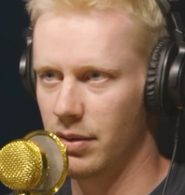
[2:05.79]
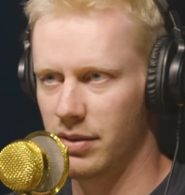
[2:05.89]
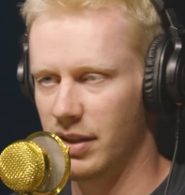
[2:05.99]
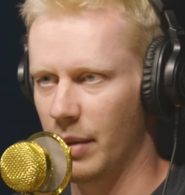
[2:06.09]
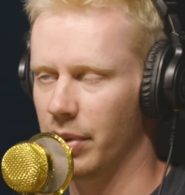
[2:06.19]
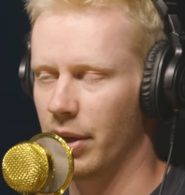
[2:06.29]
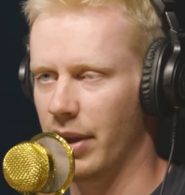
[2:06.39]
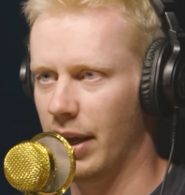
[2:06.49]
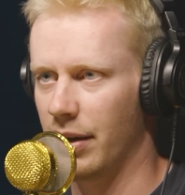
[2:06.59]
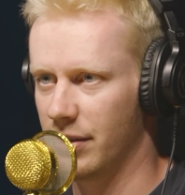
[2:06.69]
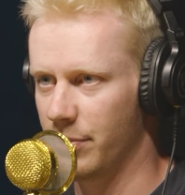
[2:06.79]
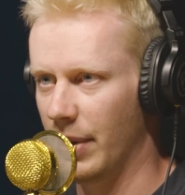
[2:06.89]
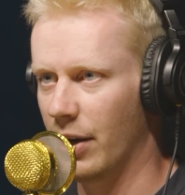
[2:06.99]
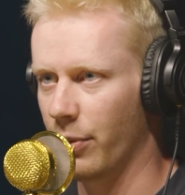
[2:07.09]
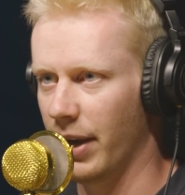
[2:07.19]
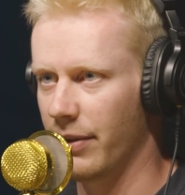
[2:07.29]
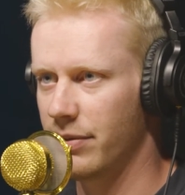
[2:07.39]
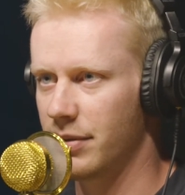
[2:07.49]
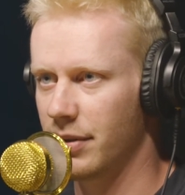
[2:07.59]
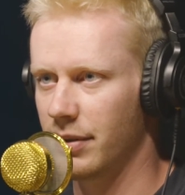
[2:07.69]
Step below that is beta
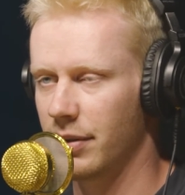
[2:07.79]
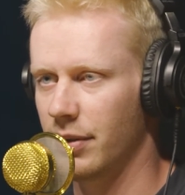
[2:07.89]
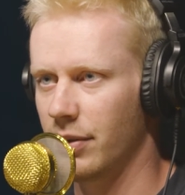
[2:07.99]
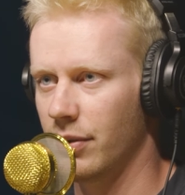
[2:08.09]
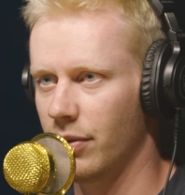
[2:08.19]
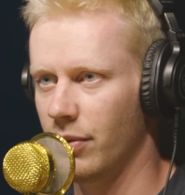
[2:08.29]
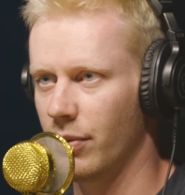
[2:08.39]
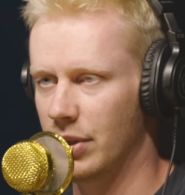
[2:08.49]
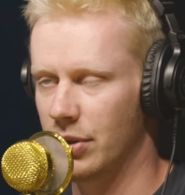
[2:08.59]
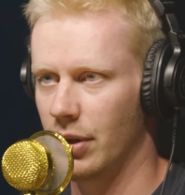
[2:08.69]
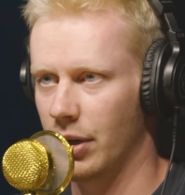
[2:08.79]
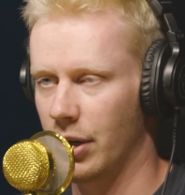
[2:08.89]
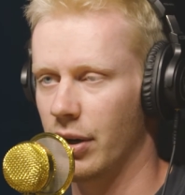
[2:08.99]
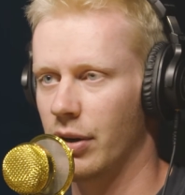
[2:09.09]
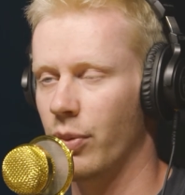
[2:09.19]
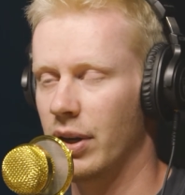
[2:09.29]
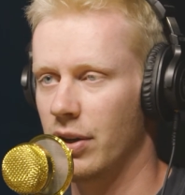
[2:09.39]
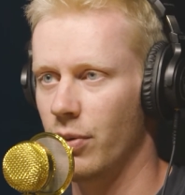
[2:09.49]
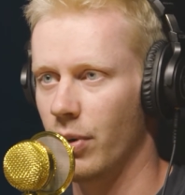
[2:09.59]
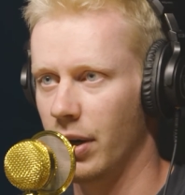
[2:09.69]
waves, which occur when
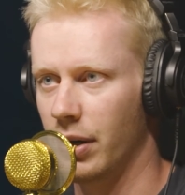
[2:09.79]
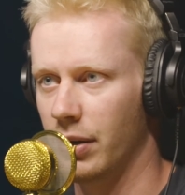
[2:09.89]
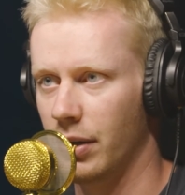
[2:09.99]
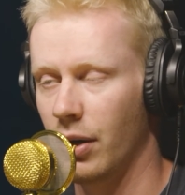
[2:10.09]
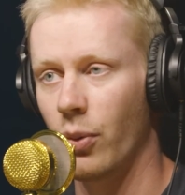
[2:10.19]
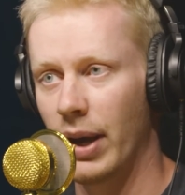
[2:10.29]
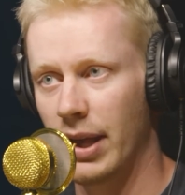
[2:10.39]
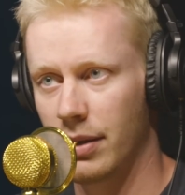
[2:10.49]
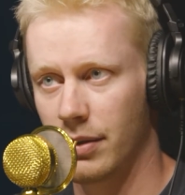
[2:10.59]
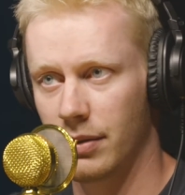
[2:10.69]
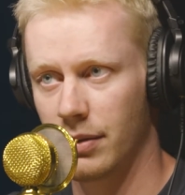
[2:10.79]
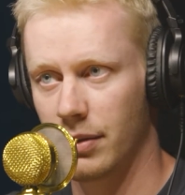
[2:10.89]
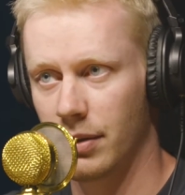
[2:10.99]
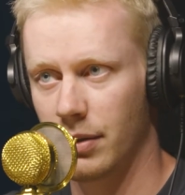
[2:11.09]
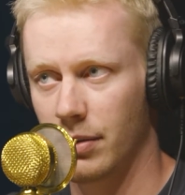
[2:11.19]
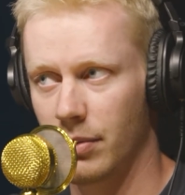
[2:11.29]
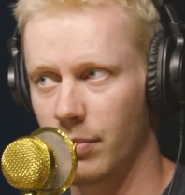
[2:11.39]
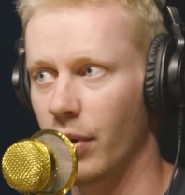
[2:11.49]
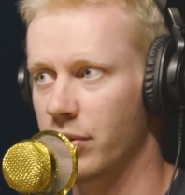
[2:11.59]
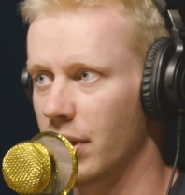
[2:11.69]
you are awake.
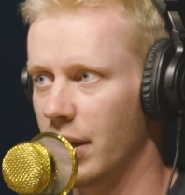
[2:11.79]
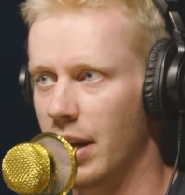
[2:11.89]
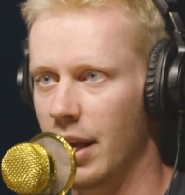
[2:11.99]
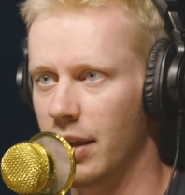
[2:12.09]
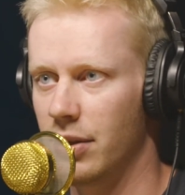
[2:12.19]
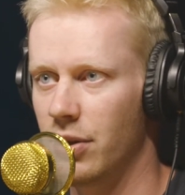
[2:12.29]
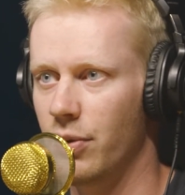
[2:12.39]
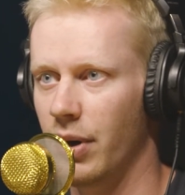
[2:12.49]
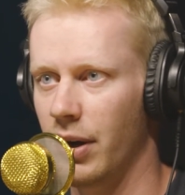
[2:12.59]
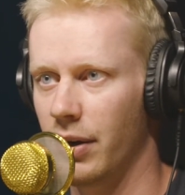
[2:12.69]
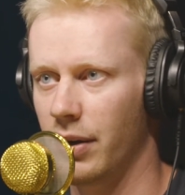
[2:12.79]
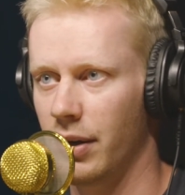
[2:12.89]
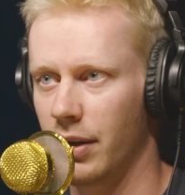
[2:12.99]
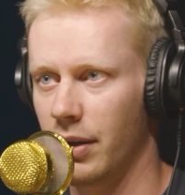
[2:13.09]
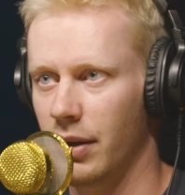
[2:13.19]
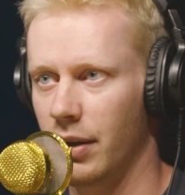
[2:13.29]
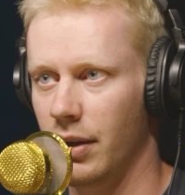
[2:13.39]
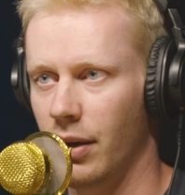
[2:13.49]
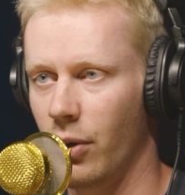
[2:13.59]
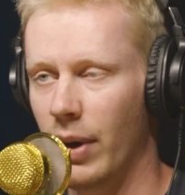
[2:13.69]
Most of the day you are
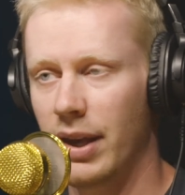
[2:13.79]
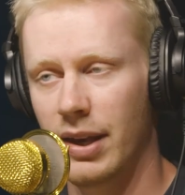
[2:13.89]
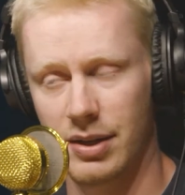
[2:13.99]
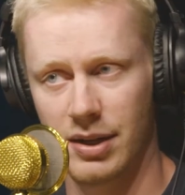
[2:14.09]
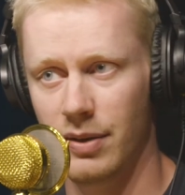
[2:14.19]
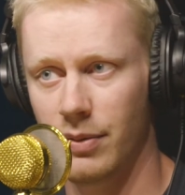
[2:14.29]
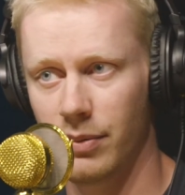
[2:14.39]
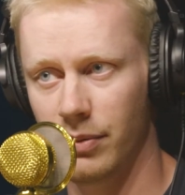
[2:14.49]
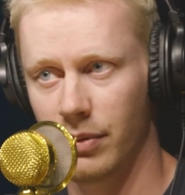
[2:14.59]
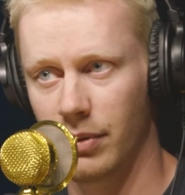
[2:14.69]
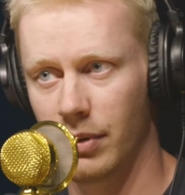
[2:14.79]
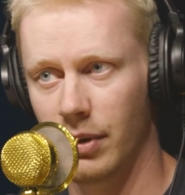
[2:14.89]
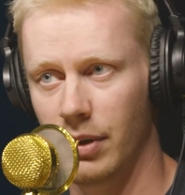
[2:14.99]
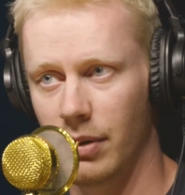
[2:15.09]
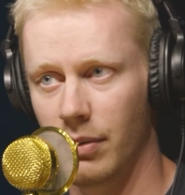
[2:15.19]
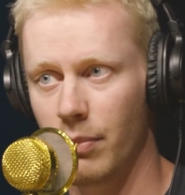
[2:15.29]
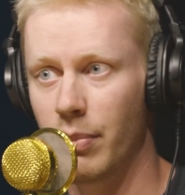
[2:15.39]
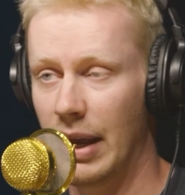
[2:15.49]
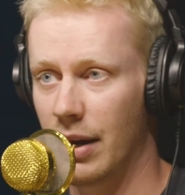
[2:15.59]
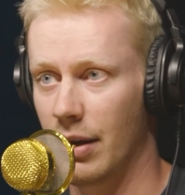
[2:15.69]
awake and in
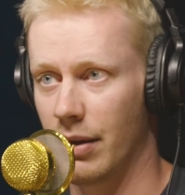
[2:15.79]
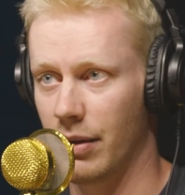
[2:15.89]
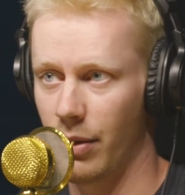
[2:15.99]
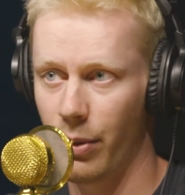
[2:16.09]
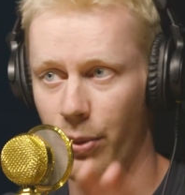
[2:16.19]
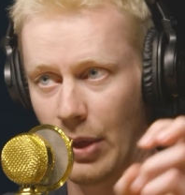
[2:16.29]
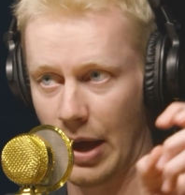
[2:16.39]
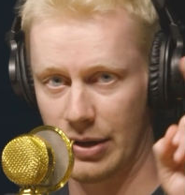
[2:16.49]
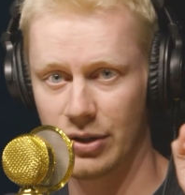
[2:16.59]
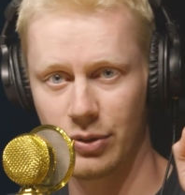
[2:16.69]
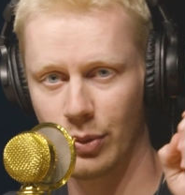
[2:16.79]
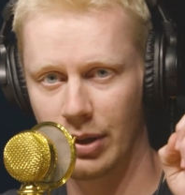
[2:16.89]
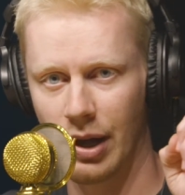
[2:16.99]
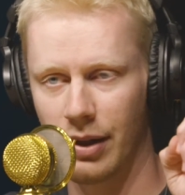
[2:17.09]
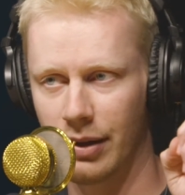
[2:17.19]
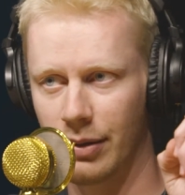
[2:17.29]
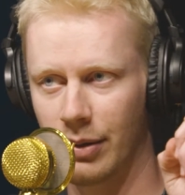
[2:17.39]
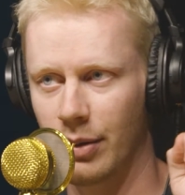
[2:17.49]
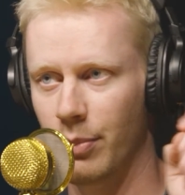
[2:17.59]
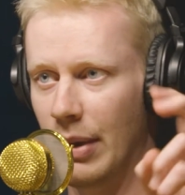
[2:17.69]
beta thought, we'll call it.
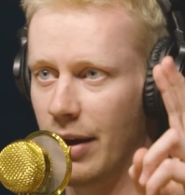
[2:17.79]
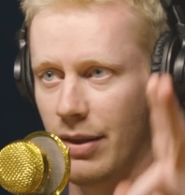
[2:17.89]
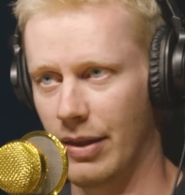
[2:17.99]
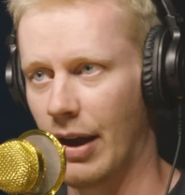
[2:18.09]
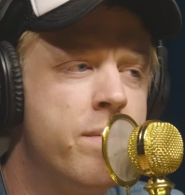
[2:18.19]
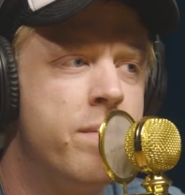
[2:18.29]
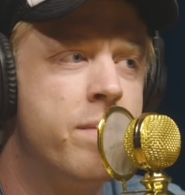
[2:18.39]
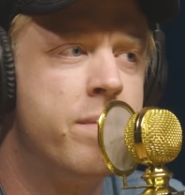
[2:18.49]
Beta thought.